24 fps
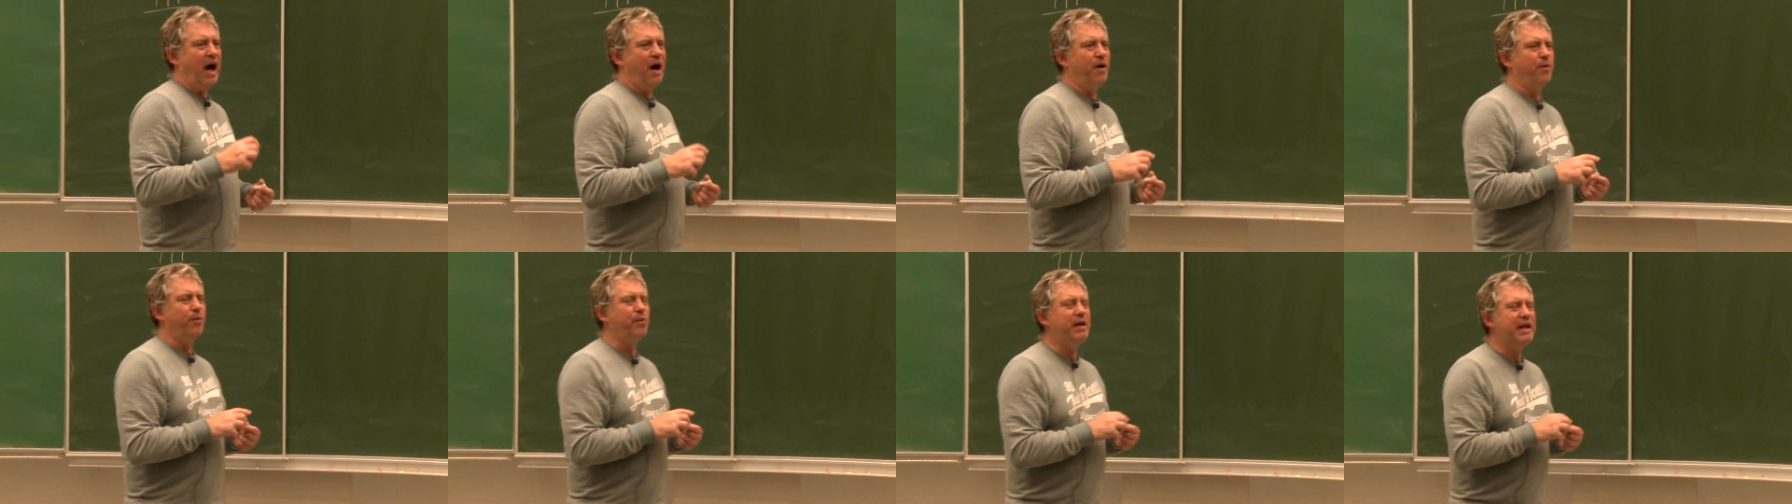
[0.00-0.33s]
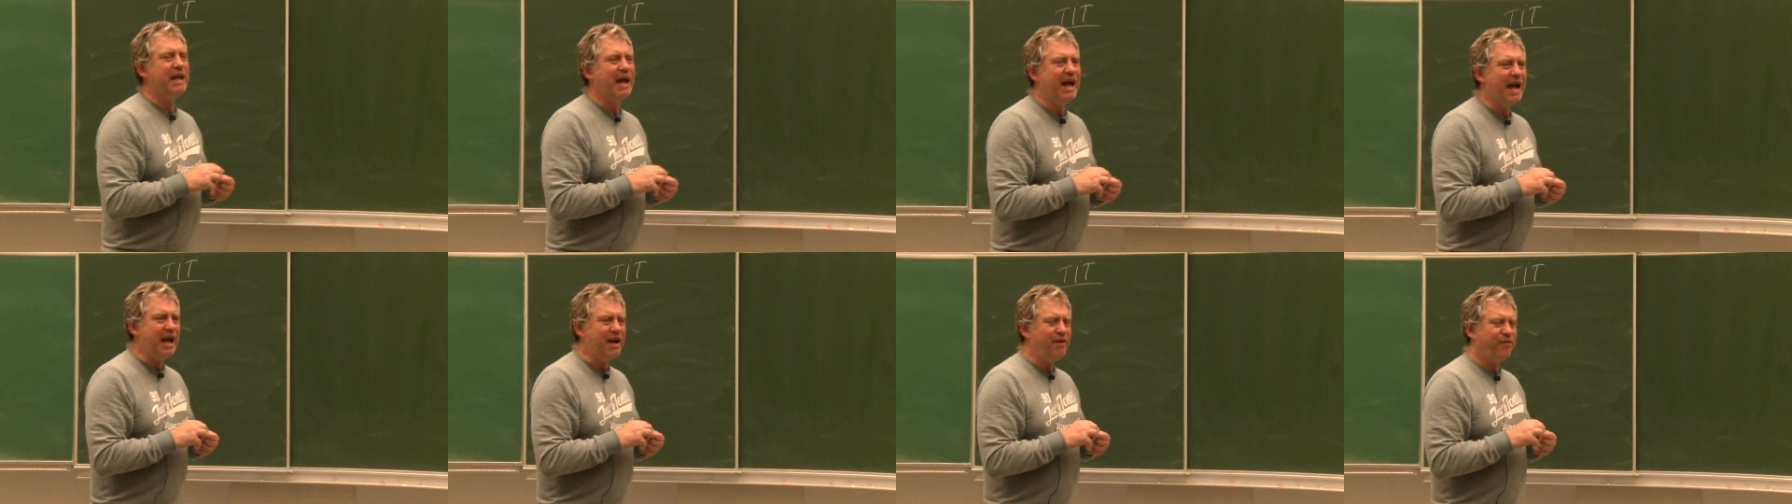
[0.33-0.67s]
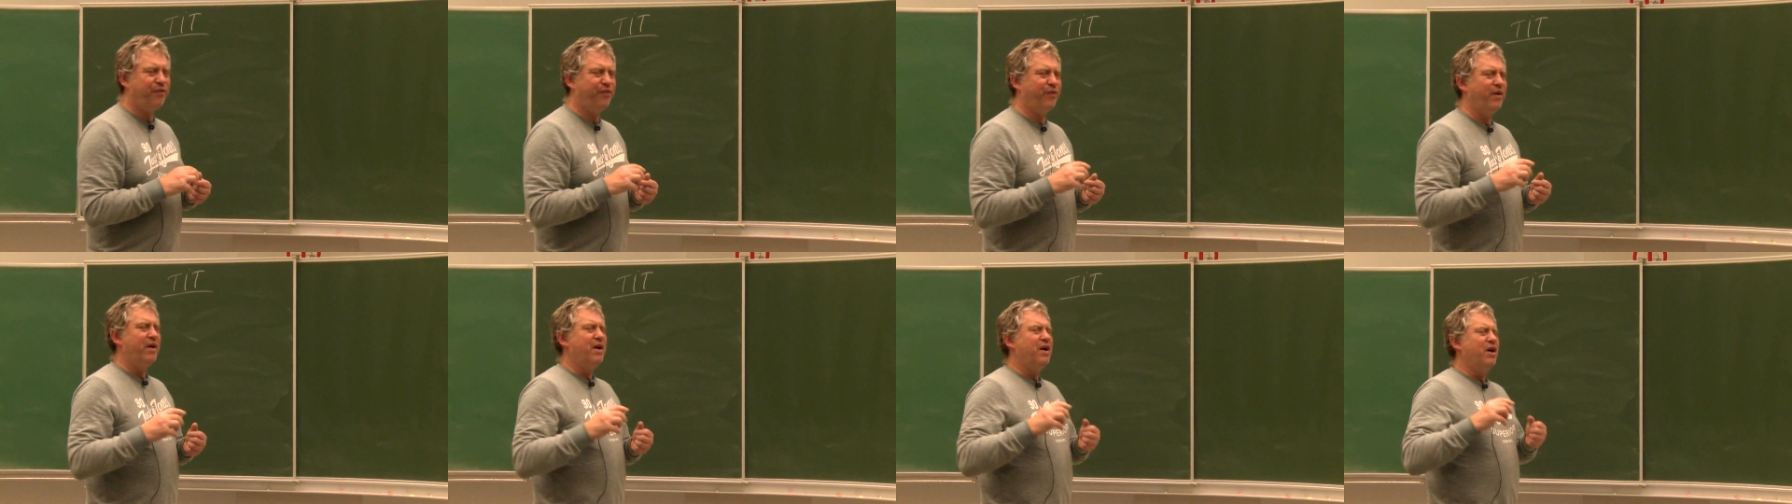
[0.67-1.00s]
We have
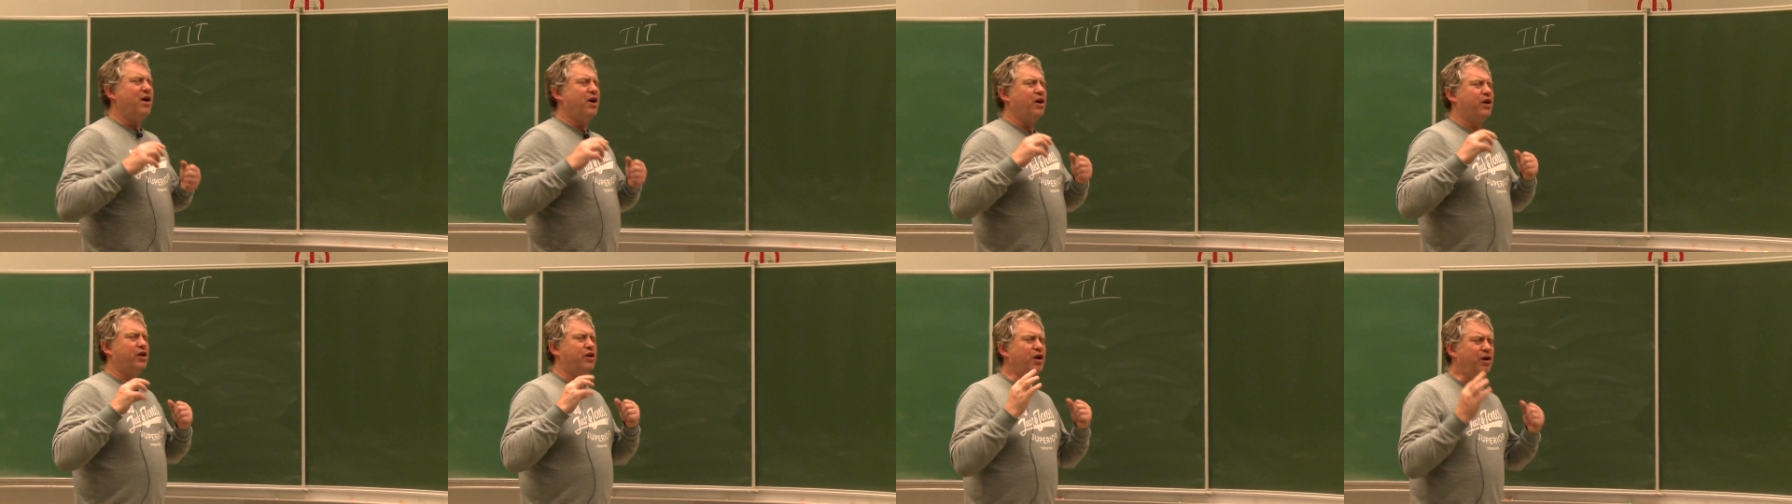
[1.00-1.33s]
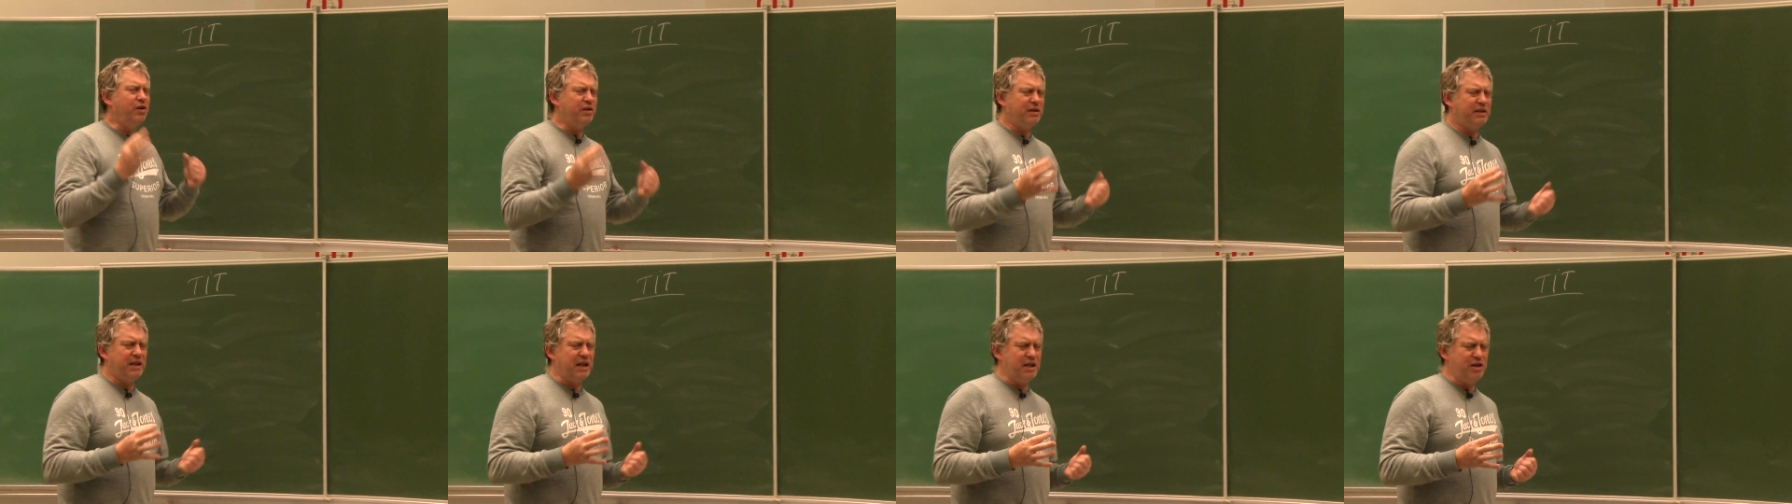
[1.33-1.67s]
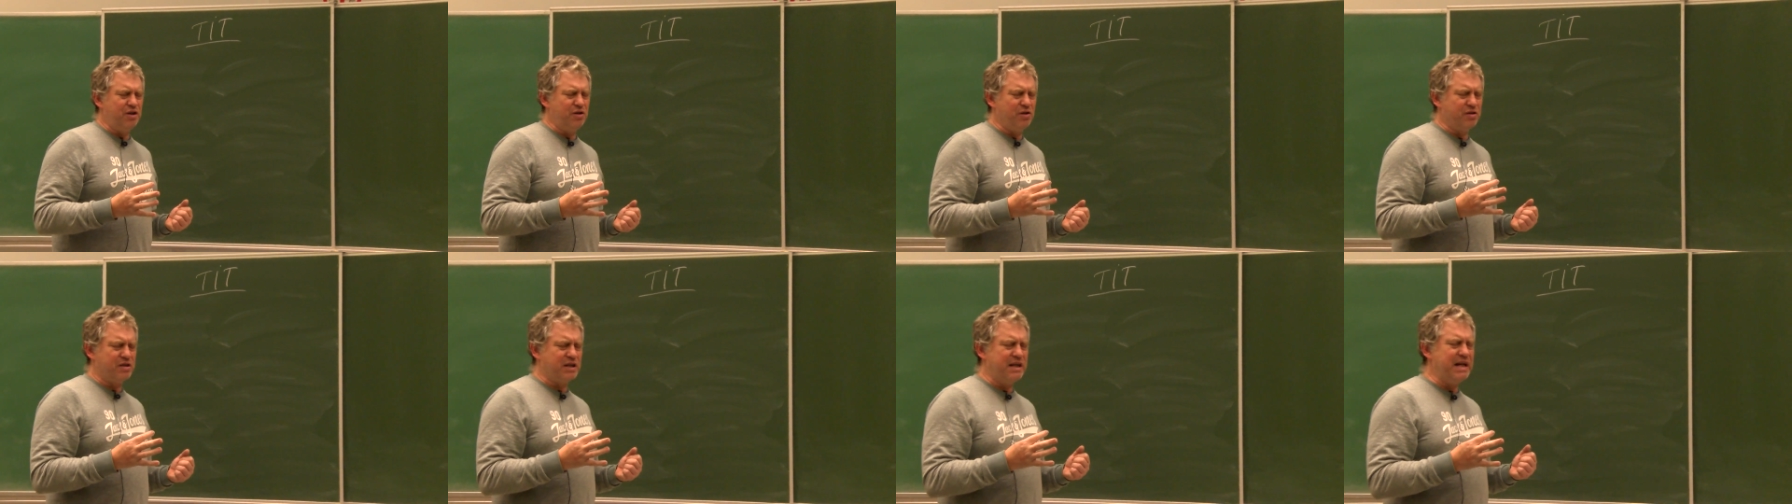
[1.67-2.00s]

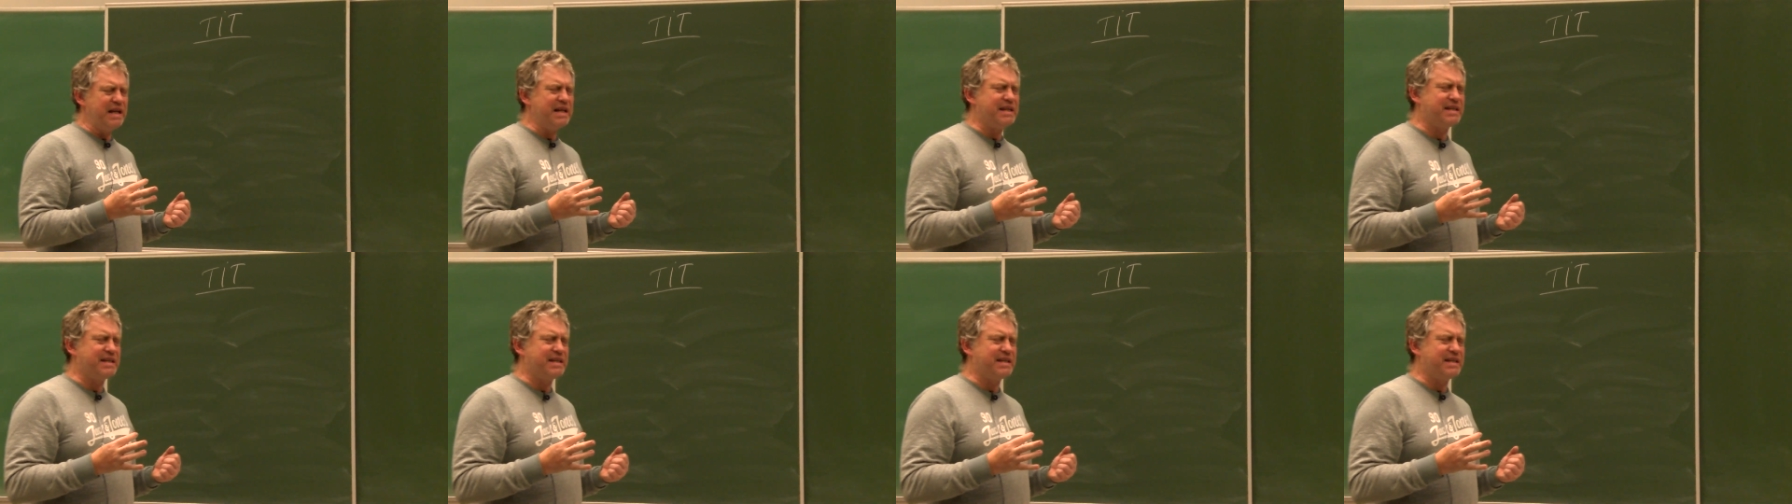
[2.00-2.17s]
continuously